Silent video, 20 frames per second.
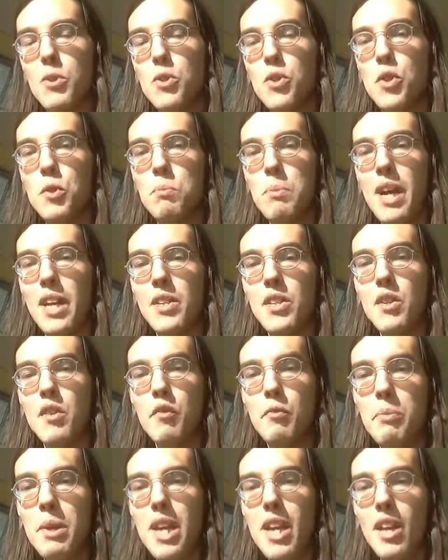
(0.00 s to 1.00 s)
they were
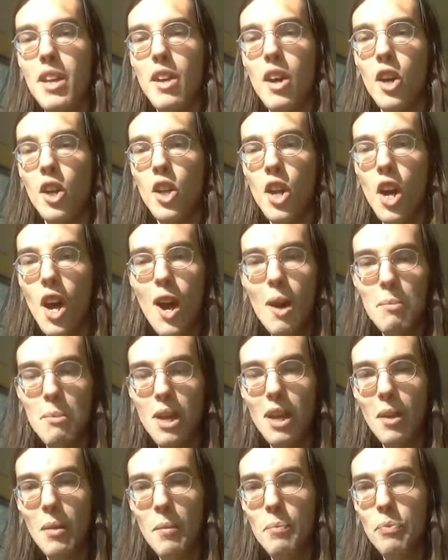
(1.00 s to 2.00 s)
suspected of being a
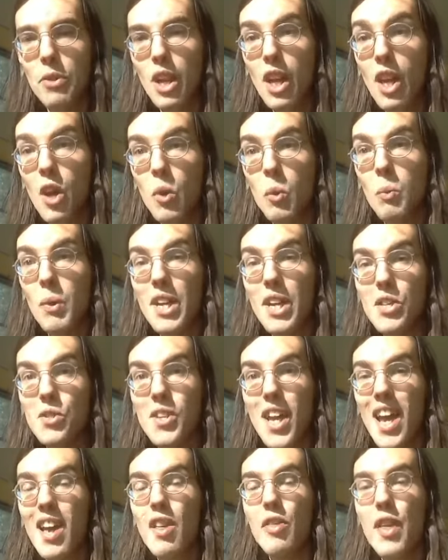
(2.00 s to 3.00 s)
commie. We
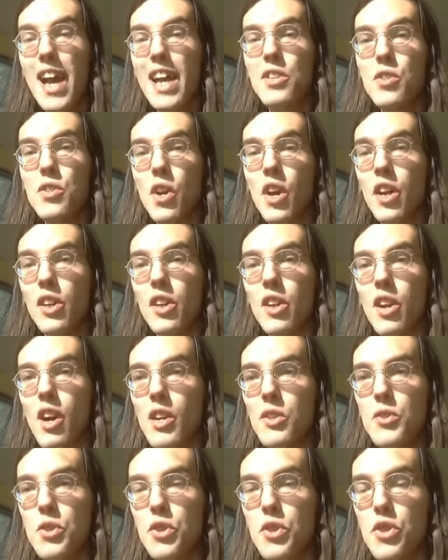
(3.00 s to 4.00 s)
say that's
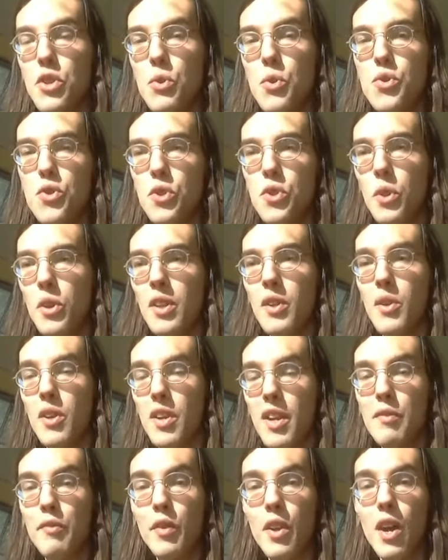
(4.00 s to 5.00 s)
unconstitutional,
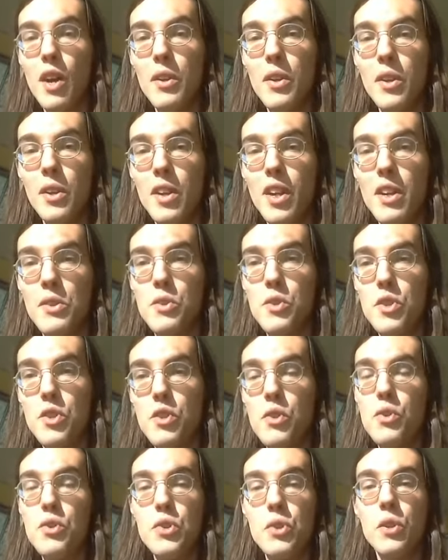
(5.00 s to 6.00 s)
or if not
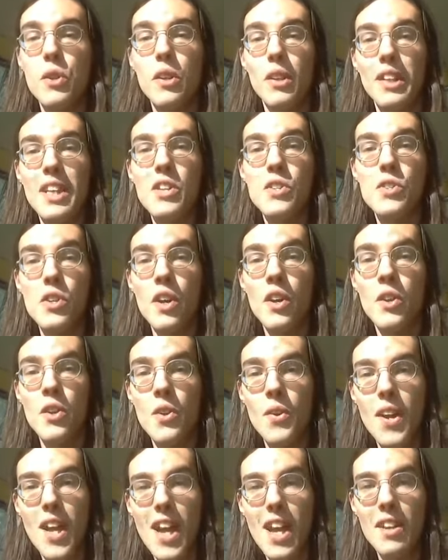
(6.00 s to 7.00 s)
unconstitutional, at least
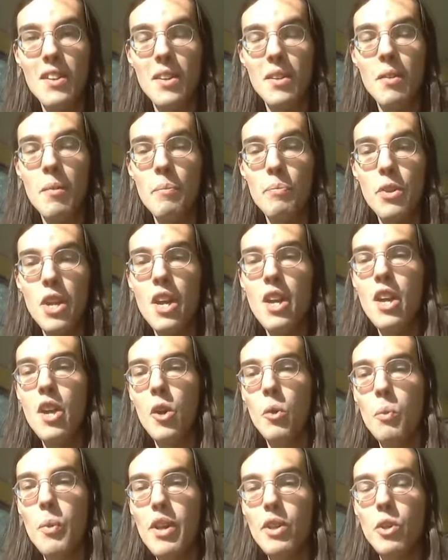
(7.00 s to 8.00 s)
underhanded.
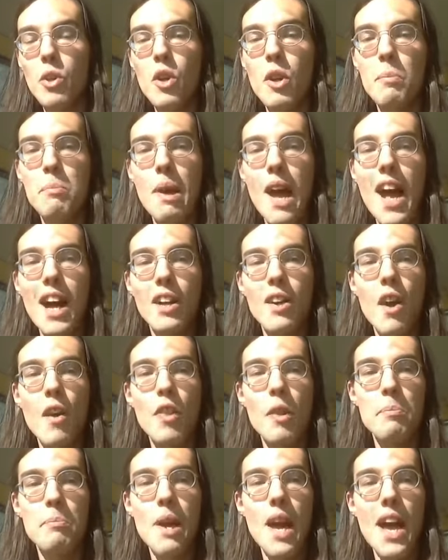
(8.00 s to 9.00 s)
We look back
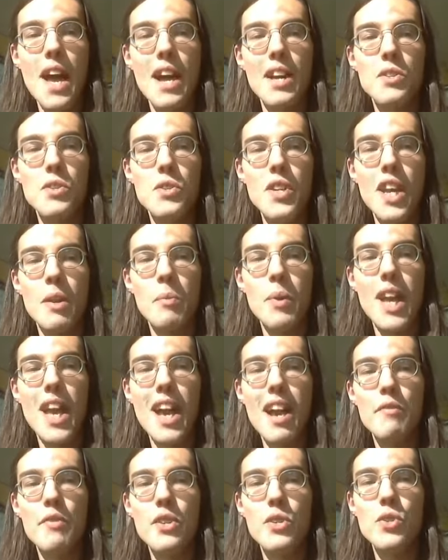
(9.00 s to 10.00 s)
on the past, and
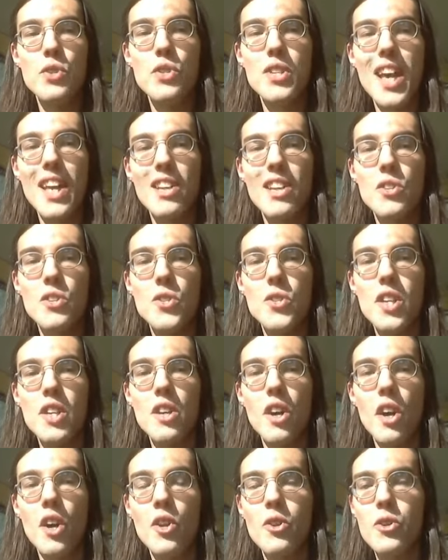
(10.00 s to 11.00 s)
we have this
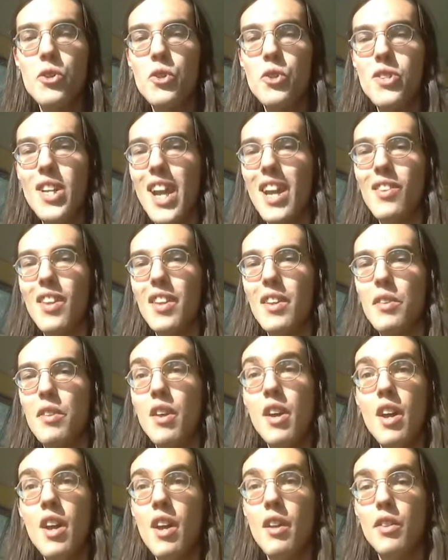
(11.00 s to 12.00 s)
tendency to understand
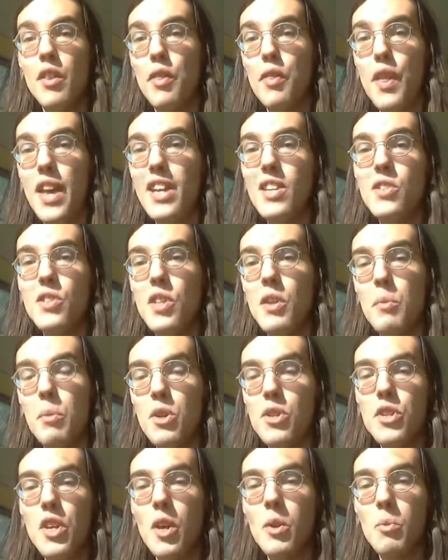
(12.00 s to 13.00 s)
that the things that
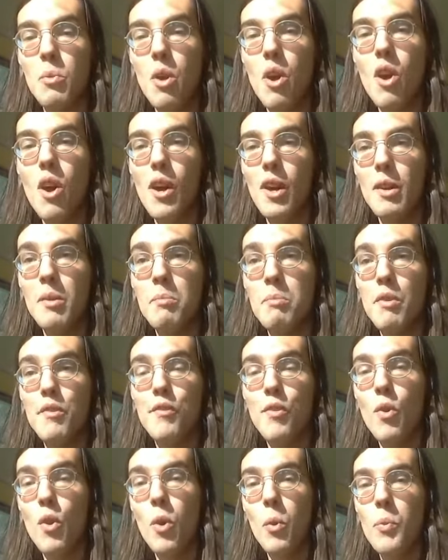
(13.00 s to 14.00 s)
were done wrong
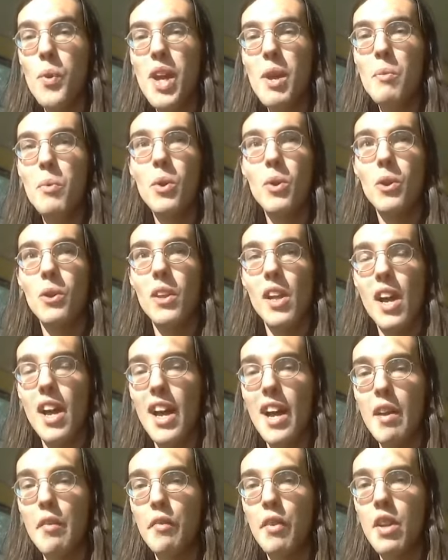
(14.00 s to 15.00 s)
before we were
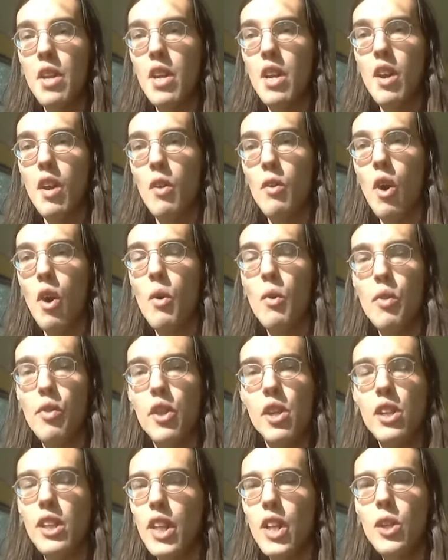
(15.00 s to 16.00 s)
alive,
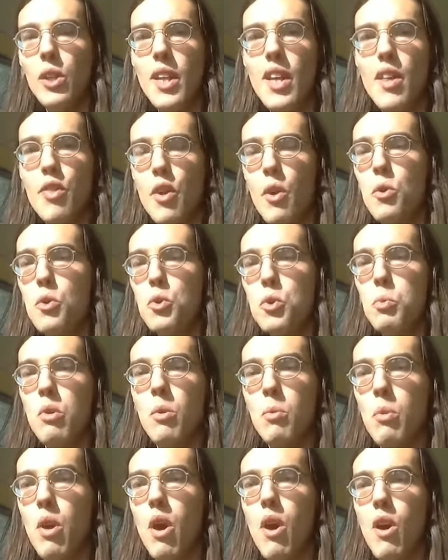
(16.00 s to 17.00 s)
oh, clearly those
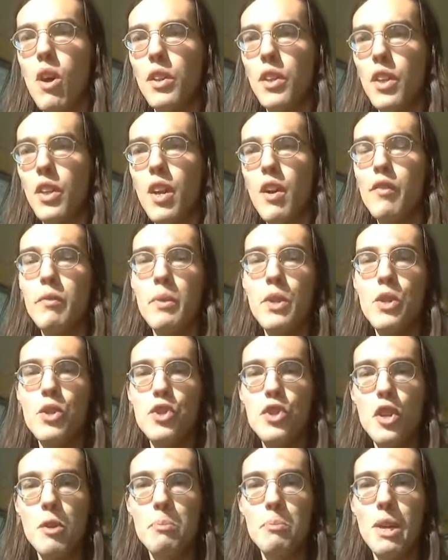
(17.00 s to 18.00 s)
were wrong. The
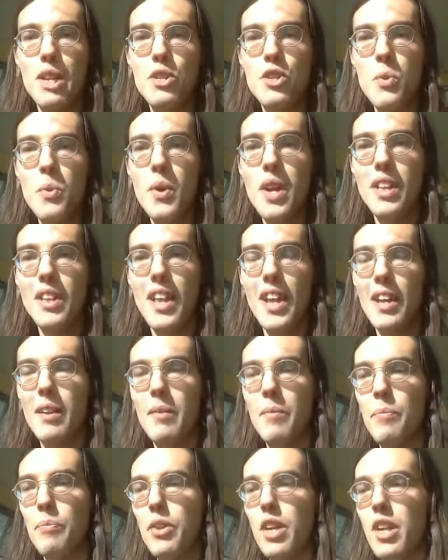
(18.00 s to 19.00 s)
government should have been doing
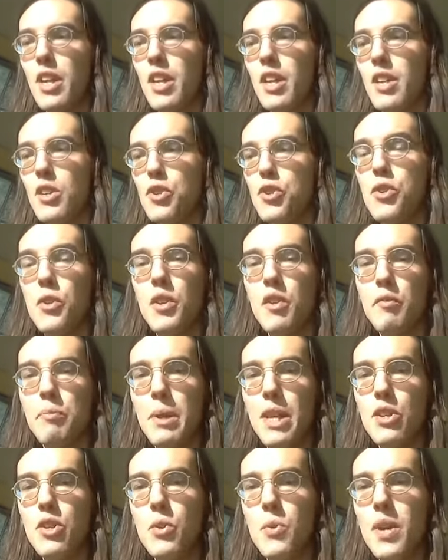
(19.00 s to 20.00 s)
that. Shouldn't
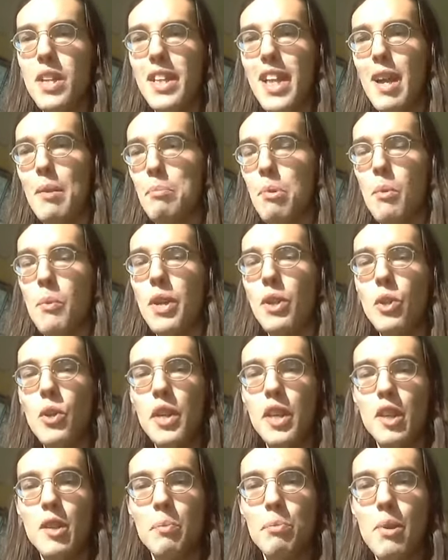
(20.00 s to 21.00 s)
have been doing that. But we
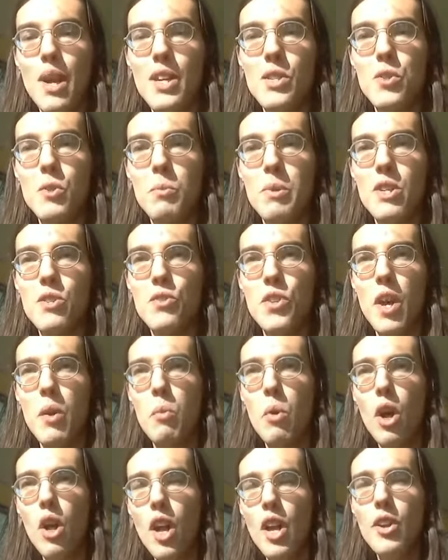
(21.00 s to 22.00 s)
look at the present, we
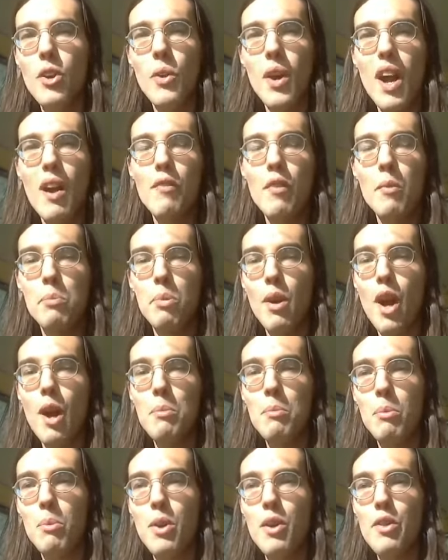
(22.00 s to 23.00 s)
say, well, I don't have a
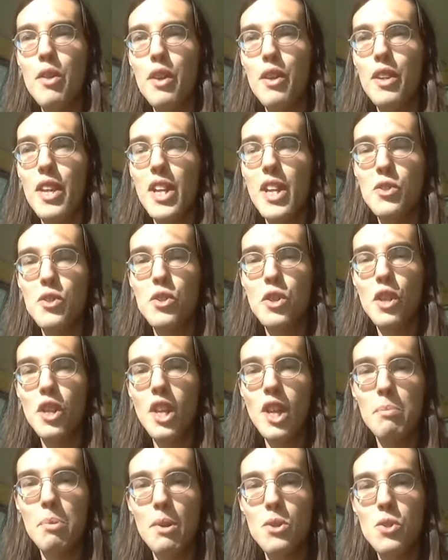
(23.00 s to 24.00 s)
problem with it. It's to
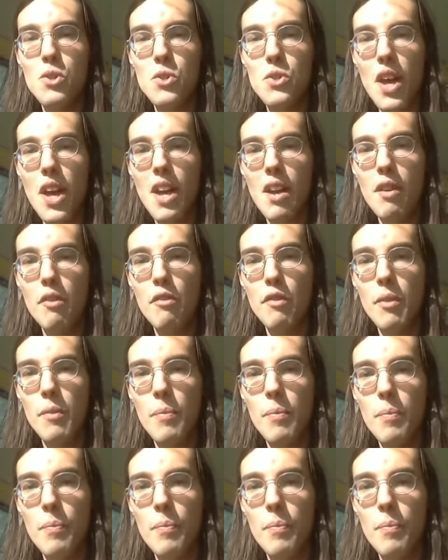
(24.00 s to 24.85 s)
keep us safe.